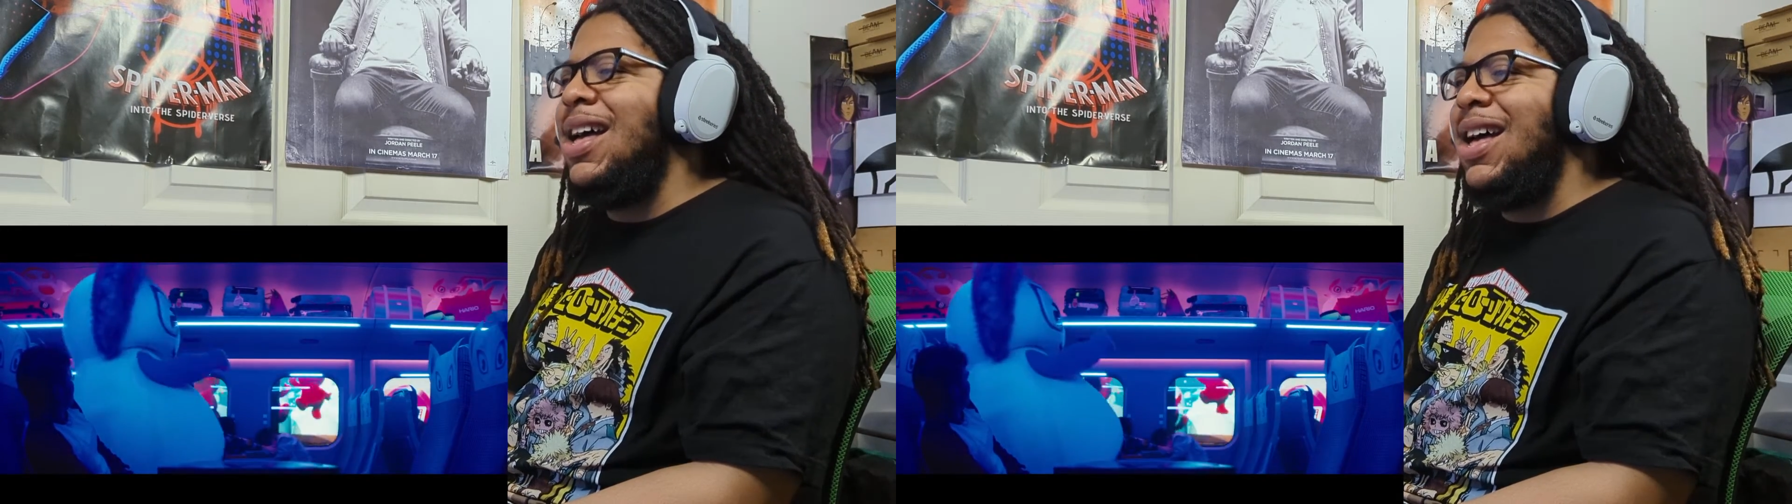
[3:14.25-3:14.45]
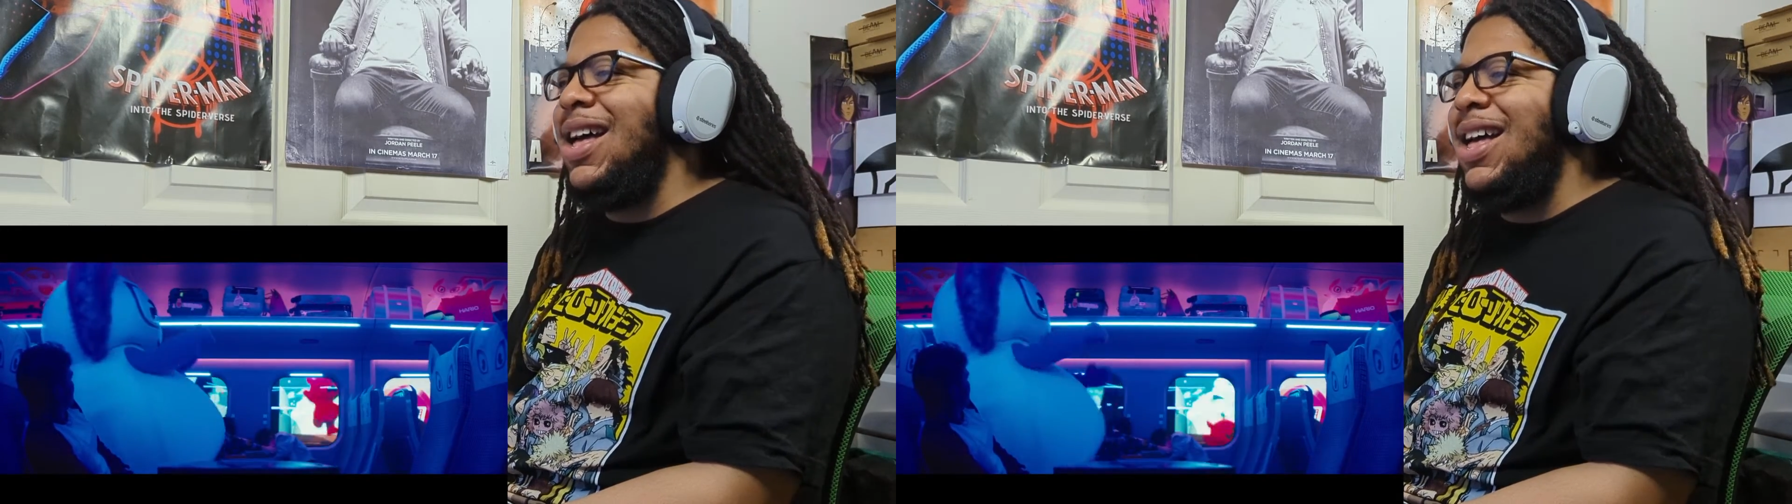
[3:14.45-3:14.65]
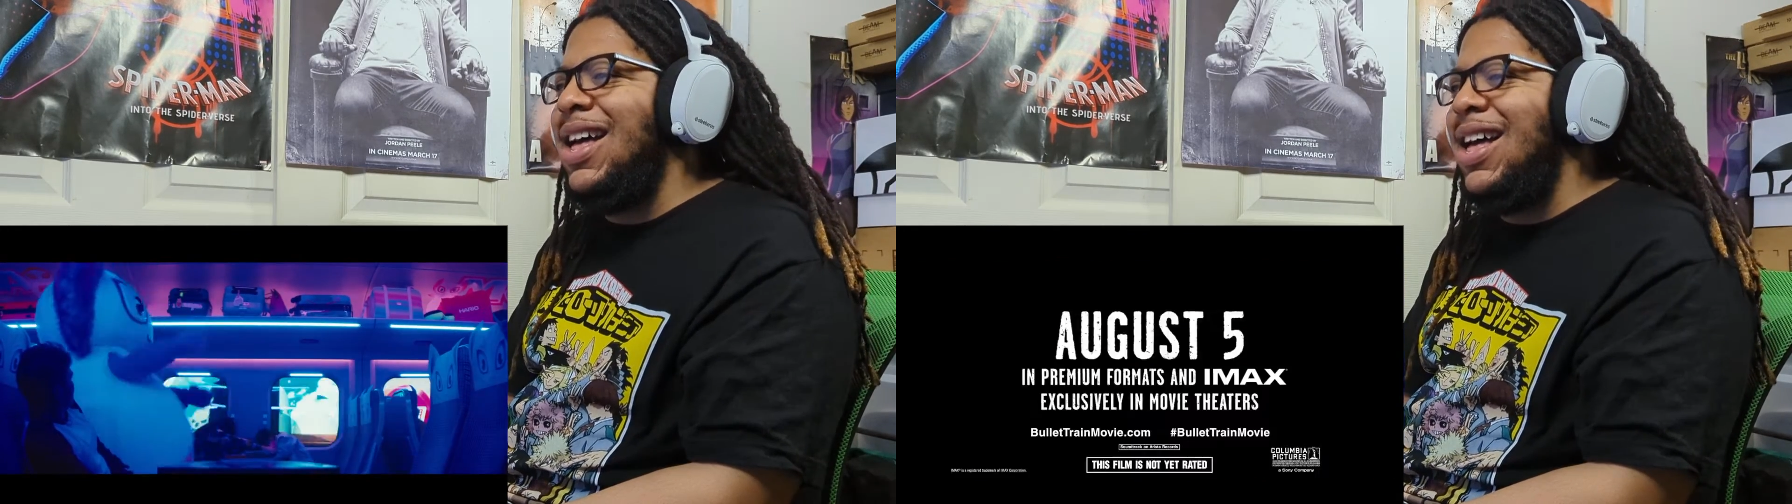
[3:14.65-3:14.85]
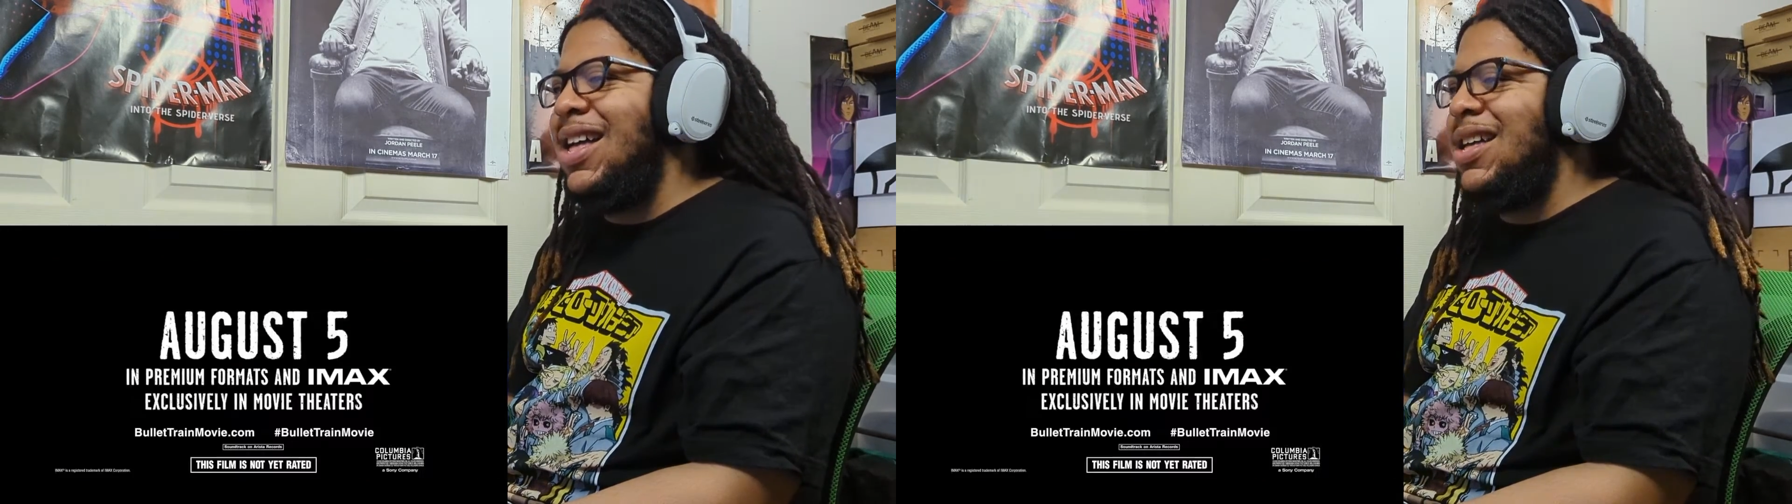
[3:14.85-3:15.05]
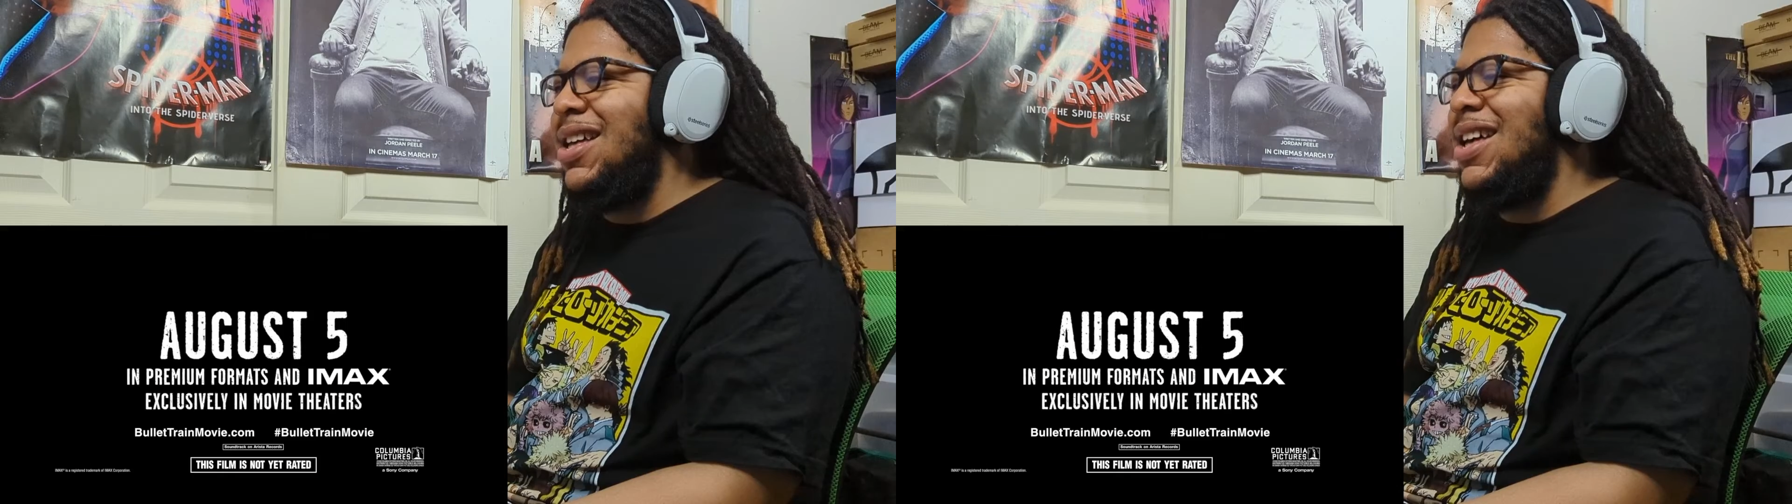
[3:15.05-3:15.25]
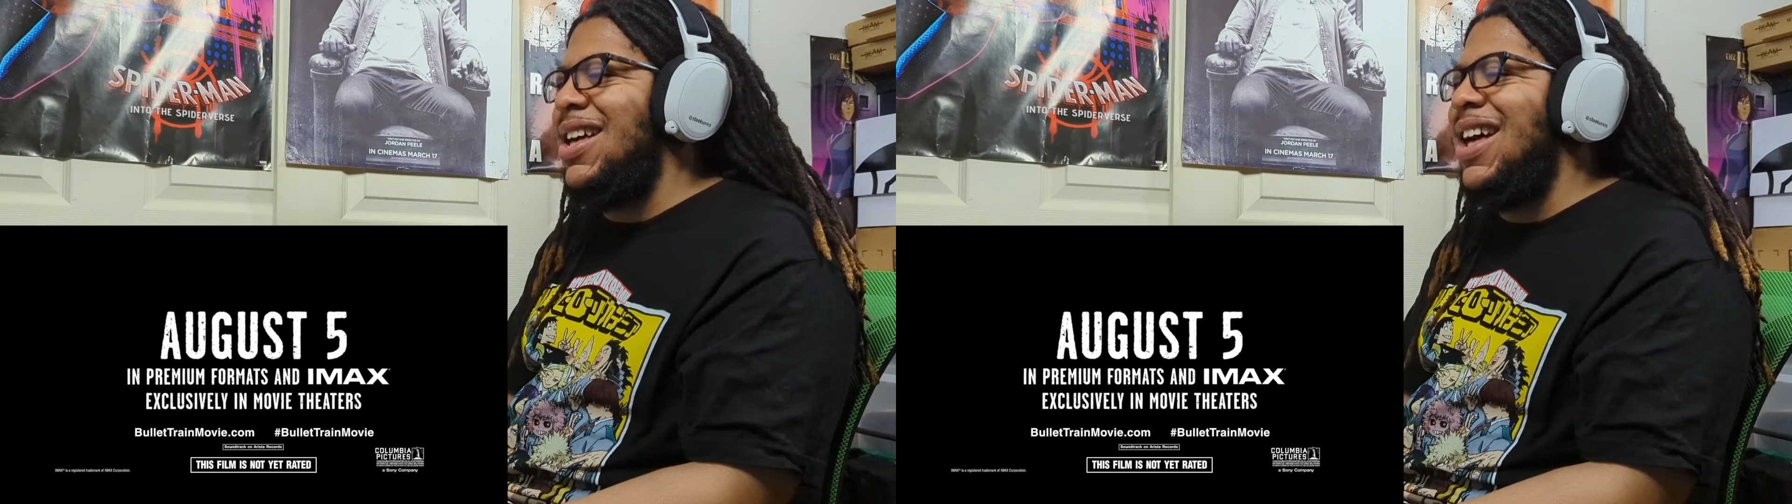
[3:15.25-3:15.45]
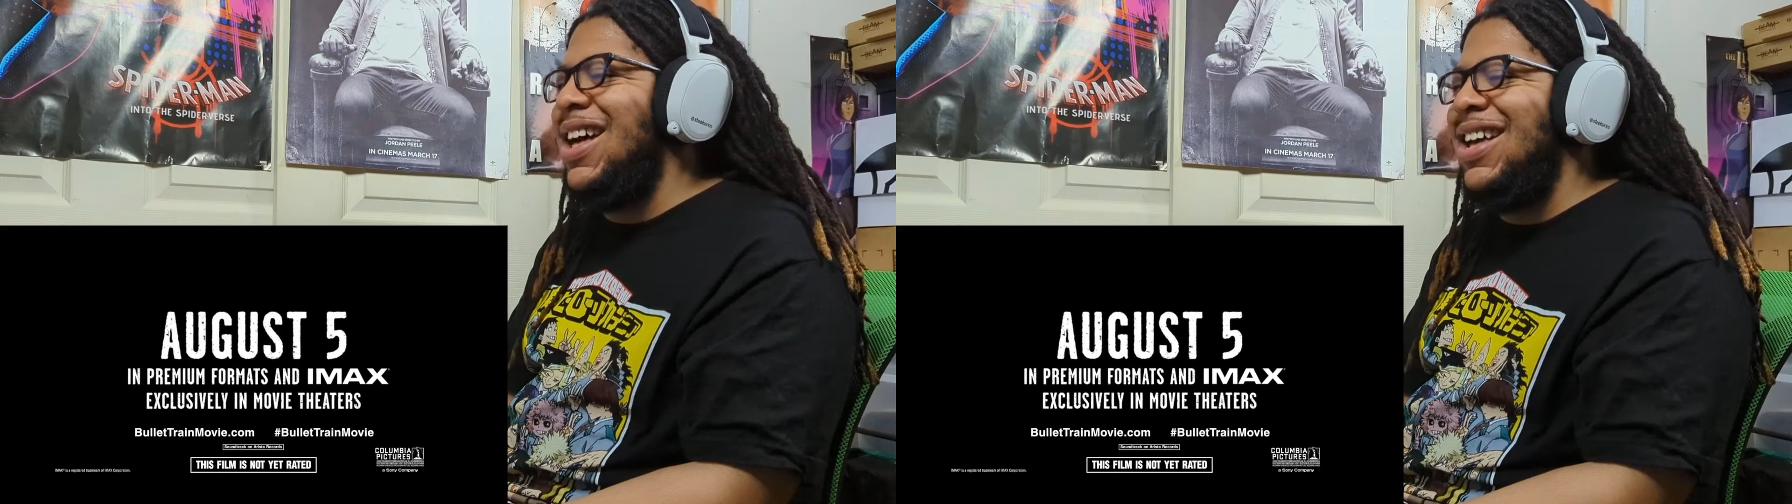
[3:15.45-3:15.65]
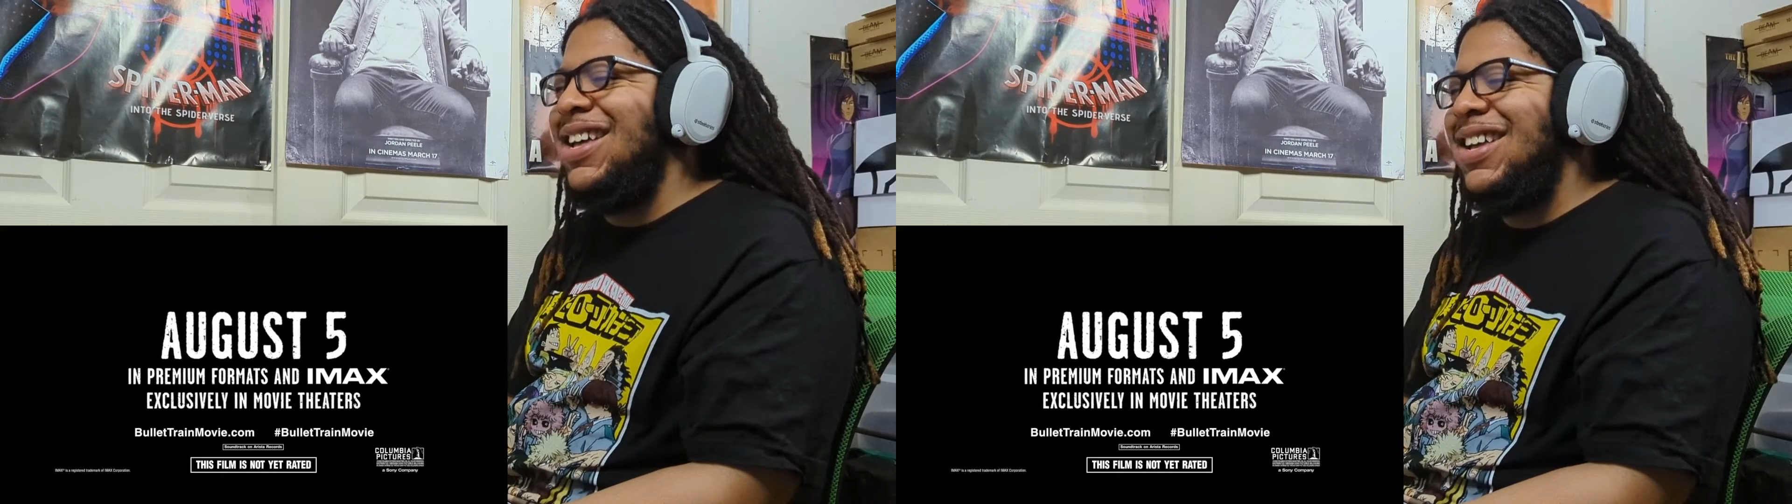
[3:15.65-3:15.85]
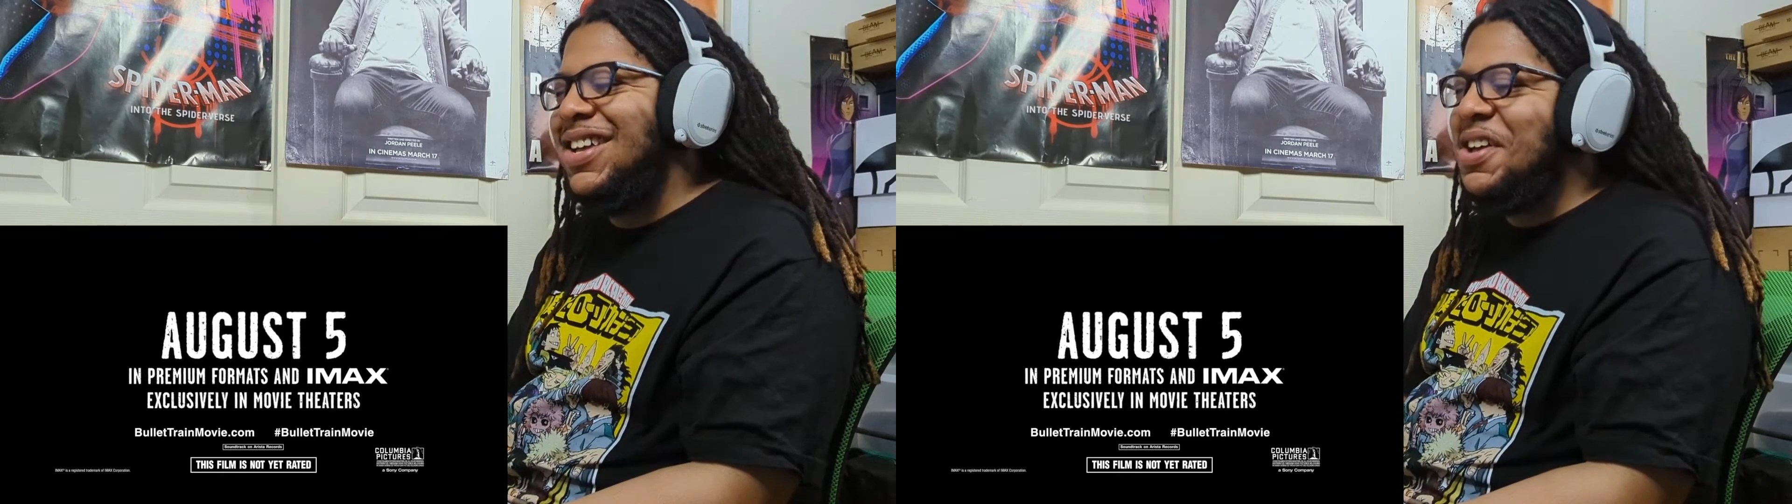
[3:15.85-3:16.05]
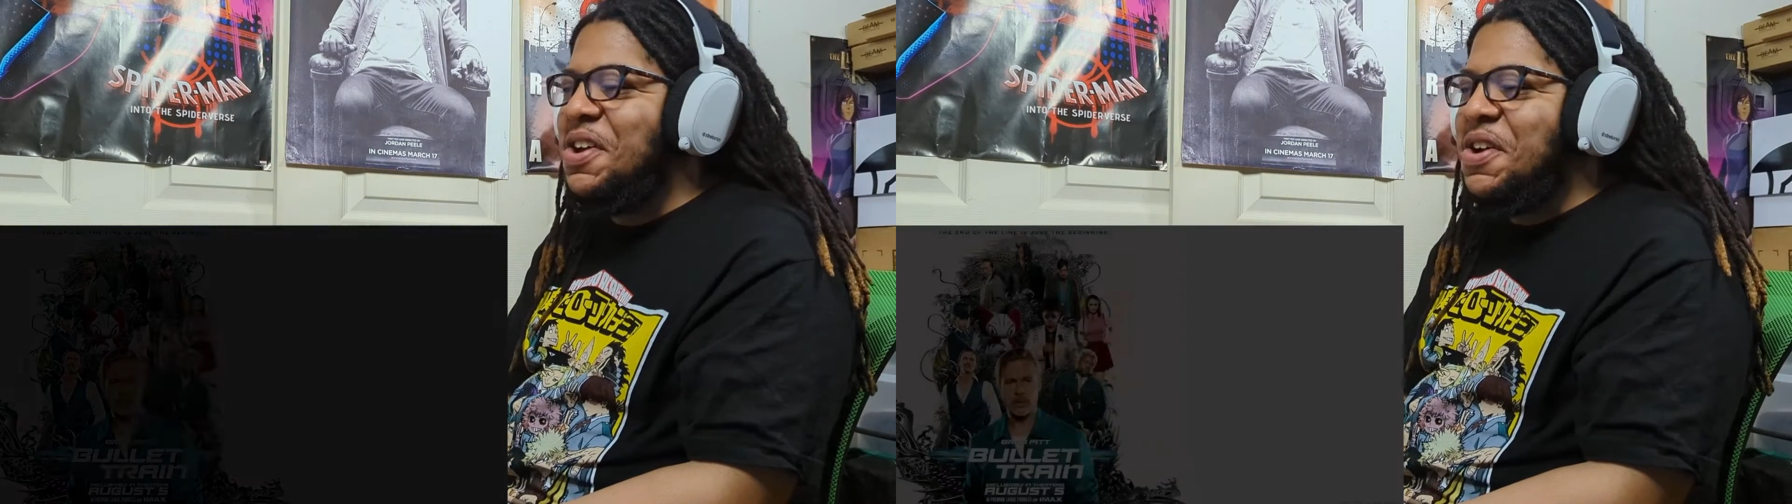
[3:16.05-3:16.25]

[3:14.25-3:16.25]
Exclusively in movie theaters.